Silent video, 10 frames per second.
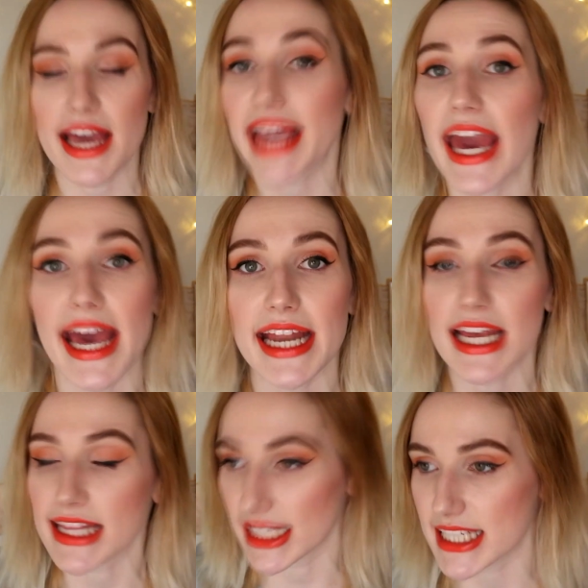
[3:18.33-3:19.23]
Again,
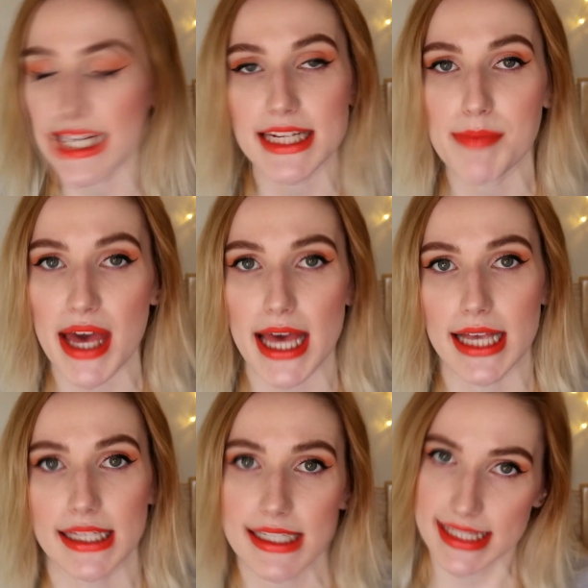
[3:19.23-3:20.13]
the Daily
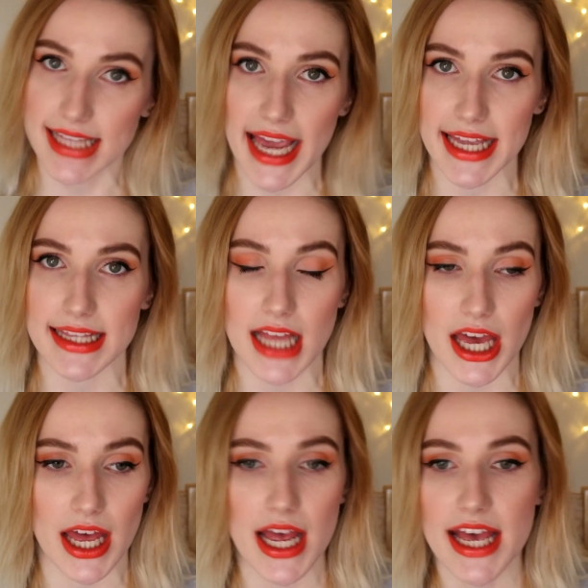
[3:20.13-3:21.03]
Mail saying
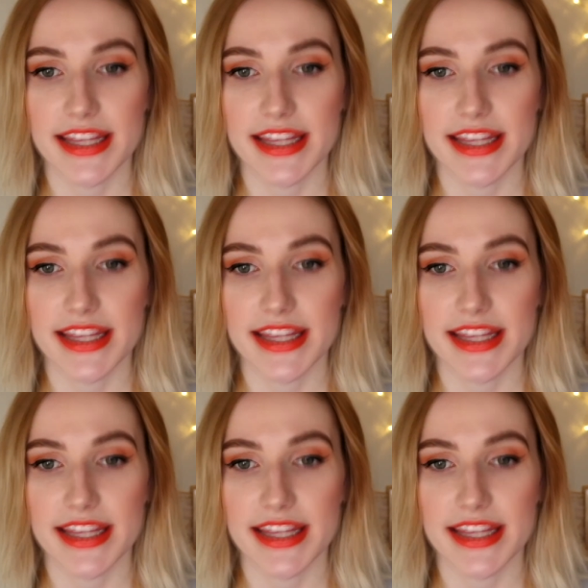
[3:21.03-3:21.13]
that